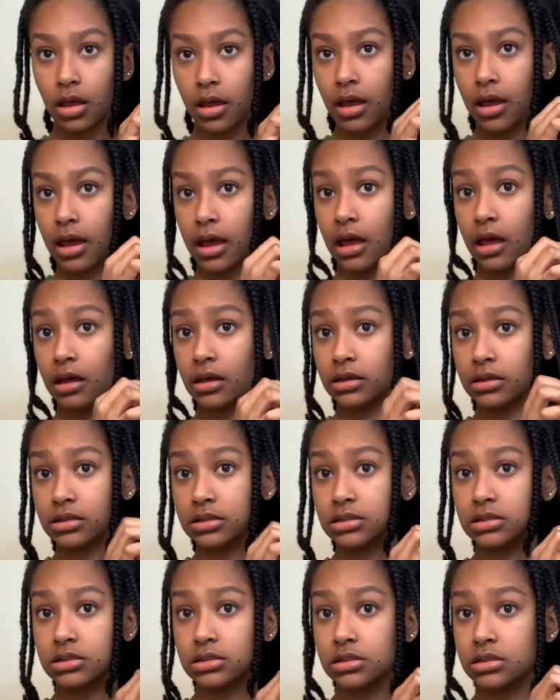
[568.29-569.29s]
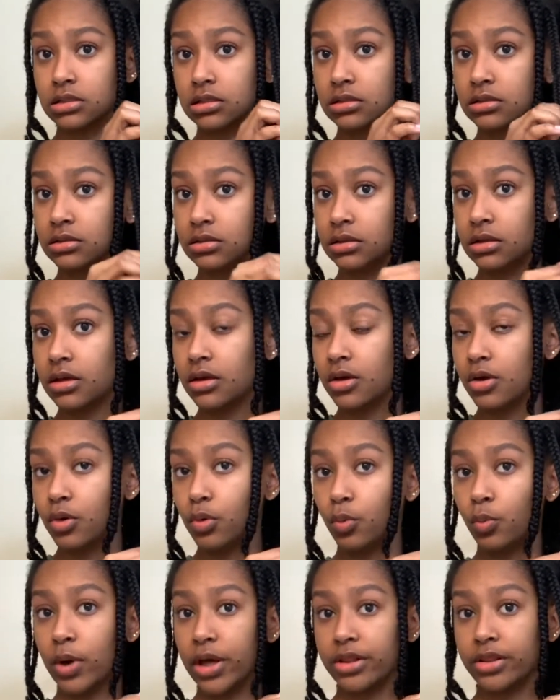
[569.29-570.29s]
and
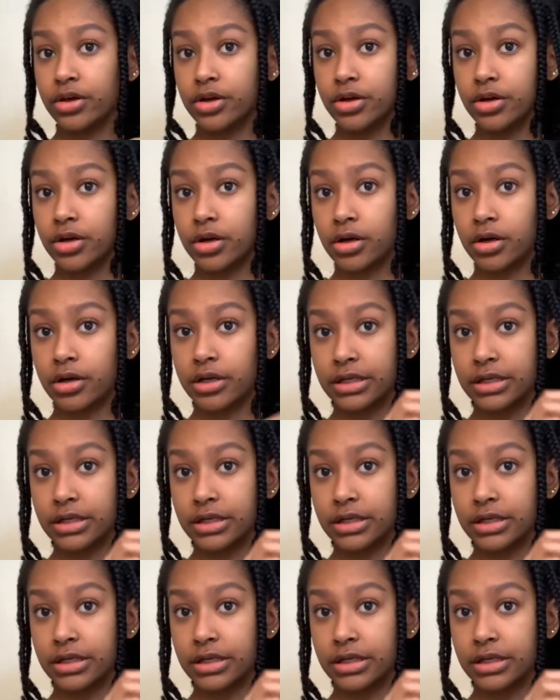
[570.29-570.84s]
whether